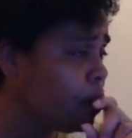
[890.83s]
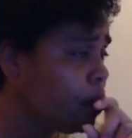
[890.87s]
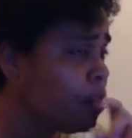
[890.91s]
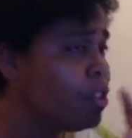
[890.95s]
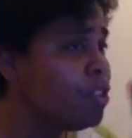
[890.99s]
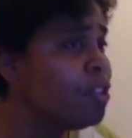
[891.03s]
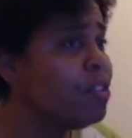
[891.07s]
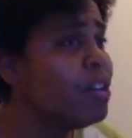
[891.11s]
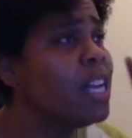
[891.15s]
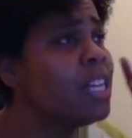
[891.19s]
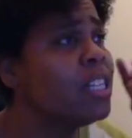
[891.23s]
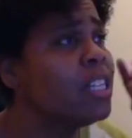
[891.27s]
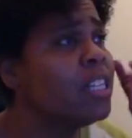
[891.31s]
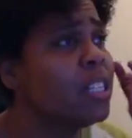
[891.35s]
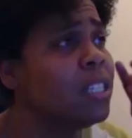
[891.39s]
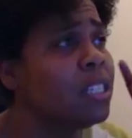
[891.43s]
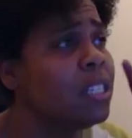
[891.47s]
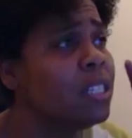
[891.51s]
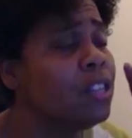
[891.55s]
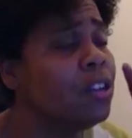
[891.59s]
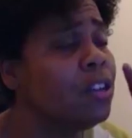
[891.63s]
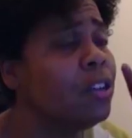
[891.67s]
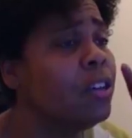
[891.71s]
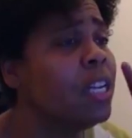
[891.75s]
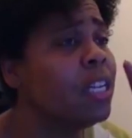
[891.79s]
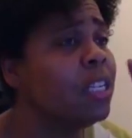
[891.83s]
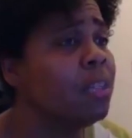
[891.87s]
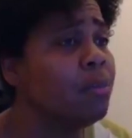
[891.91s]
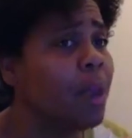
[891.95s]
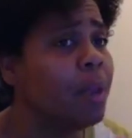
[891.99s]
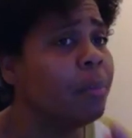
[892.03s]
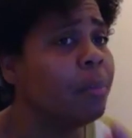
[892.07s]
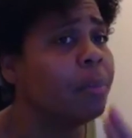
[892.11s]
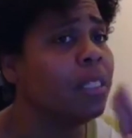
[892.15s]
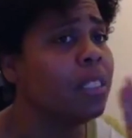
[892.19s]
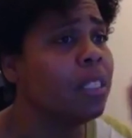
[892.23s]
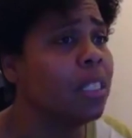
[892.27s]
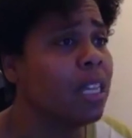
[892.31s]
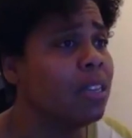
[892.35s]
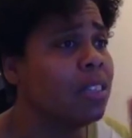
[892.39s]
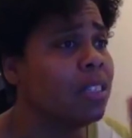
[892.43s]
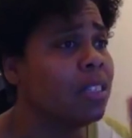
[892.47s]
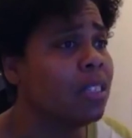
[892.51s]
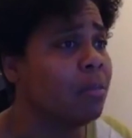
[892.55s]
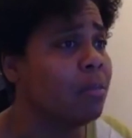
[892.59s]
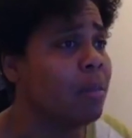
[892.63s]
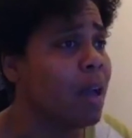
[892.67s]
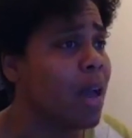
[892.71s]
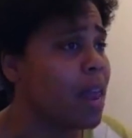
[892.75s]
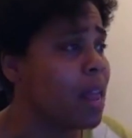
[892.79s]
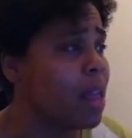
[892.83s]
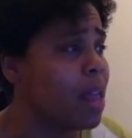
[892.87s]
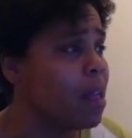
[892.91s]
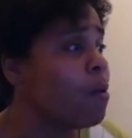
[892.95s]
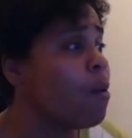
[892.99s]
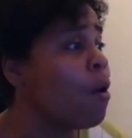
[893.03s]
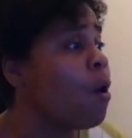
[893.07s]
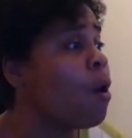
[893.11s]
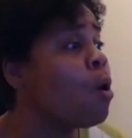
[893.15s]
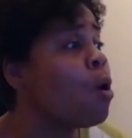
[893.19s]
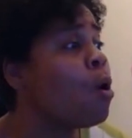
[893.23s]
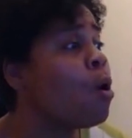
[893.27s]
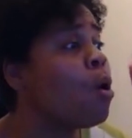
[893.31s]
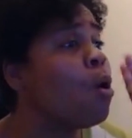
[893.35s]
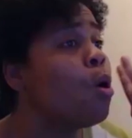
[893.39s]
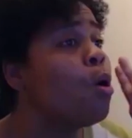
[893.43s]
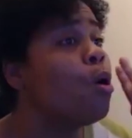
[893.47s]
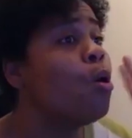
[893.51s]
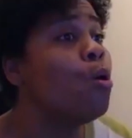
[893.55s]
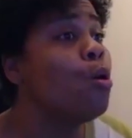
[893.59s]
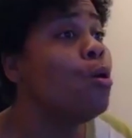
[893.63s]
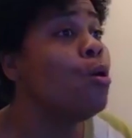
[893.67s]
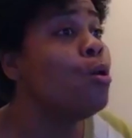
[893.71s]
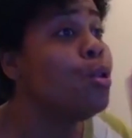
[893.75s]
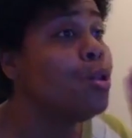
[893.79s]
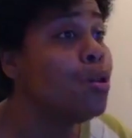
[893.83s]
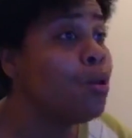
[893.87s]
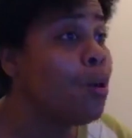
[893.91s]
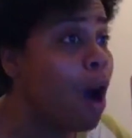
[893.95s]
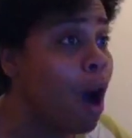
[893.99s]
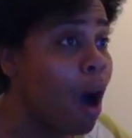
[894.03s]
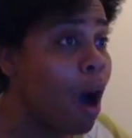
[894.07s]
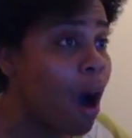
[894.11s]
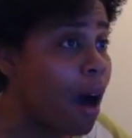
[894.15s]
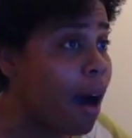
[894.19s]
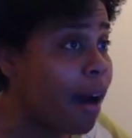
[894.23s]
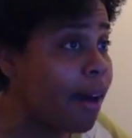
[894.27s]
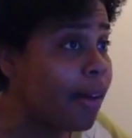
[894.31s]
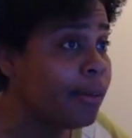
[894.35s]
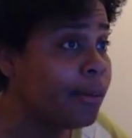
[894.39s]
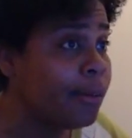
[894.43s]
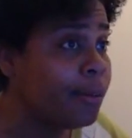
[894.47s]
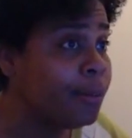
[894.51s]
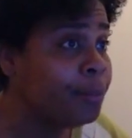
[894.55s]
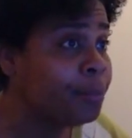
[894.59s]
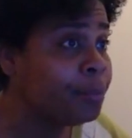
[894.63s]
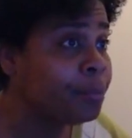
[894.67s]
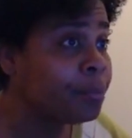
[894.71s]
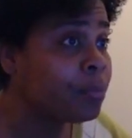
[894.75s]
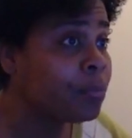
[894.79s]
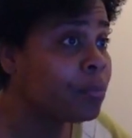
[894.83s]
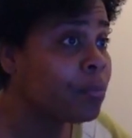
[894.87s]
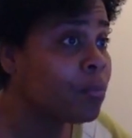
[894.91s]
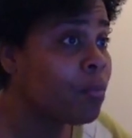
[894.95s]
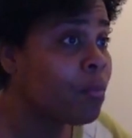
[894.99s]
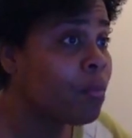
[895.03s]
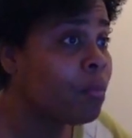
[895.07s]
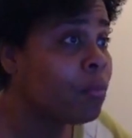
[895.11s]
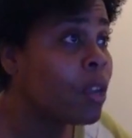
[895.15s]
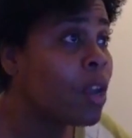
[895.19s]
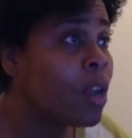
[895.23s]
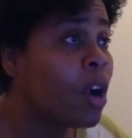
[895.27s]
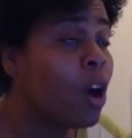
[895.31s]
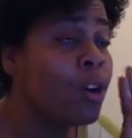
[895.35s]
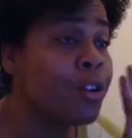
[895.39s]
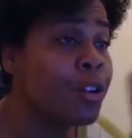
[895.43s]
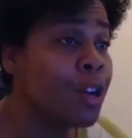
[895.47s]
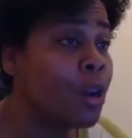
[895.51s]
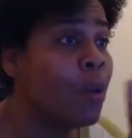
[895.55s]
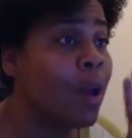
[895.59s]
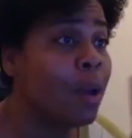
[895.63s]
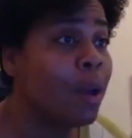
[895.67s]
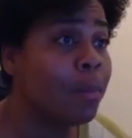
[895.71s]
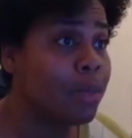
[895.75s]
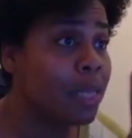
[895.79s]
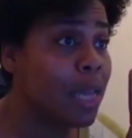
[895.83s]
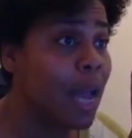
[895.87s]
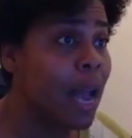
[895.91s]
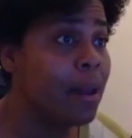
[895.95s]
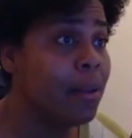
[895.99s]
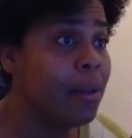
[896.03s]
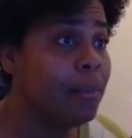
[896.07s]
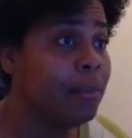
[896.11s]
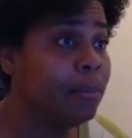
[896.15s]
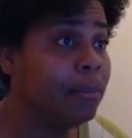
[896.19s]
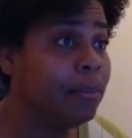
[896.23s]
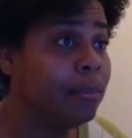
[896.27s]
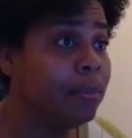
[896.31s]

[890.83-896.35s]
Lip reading: You need to be able to tell somebody who you are on your website,